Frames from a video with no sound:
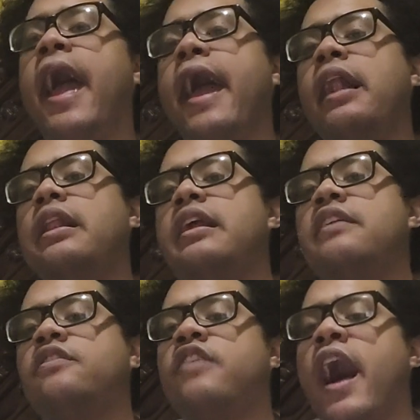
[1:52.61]
At
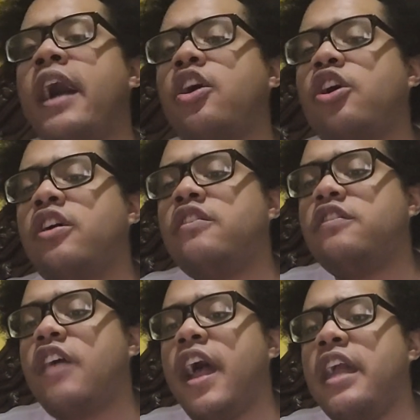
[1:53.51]
least I can
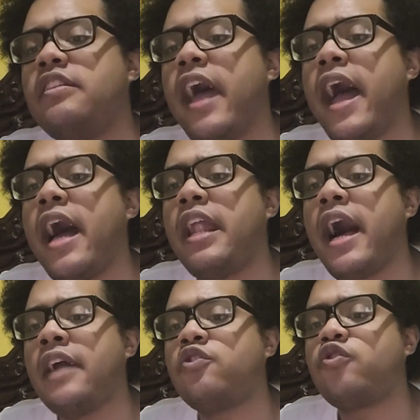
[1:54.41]
say that
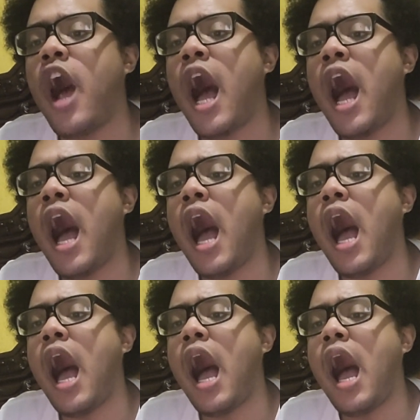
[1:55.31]
I
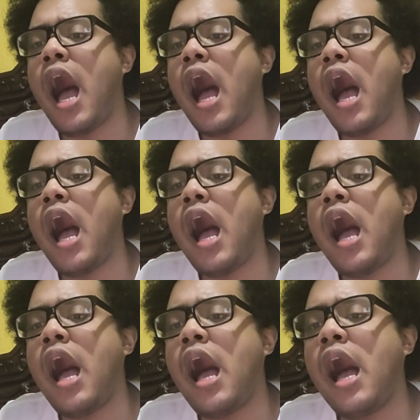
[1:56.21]

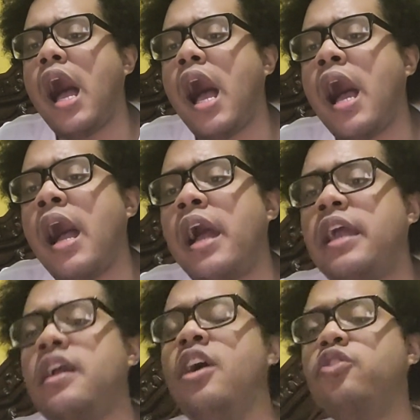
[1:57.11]

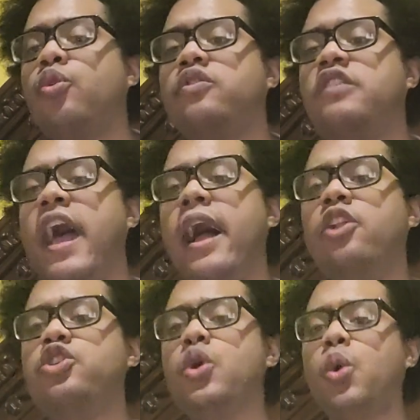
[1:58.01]
try to tell
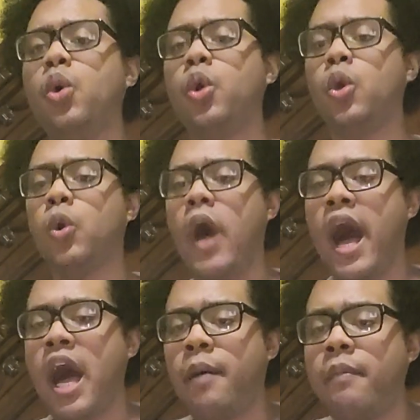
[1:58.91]
you
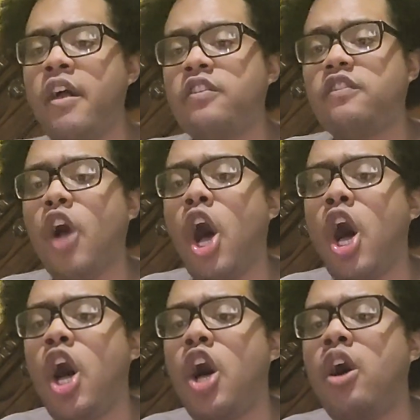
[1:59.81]
I'm
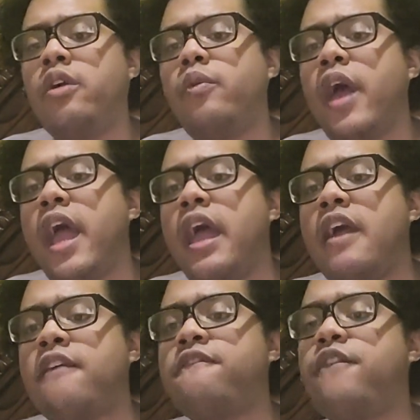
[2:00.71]

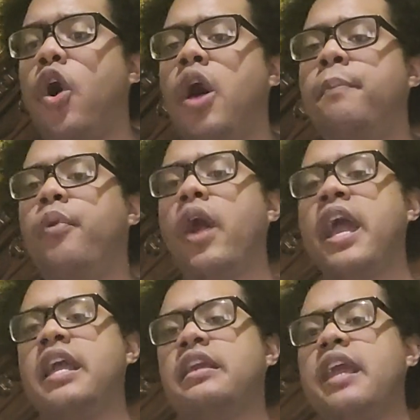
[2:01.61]
sorry for
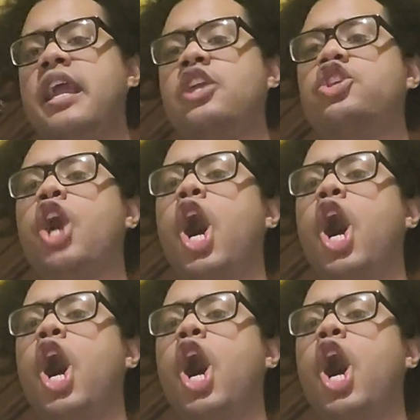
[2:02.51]
breaking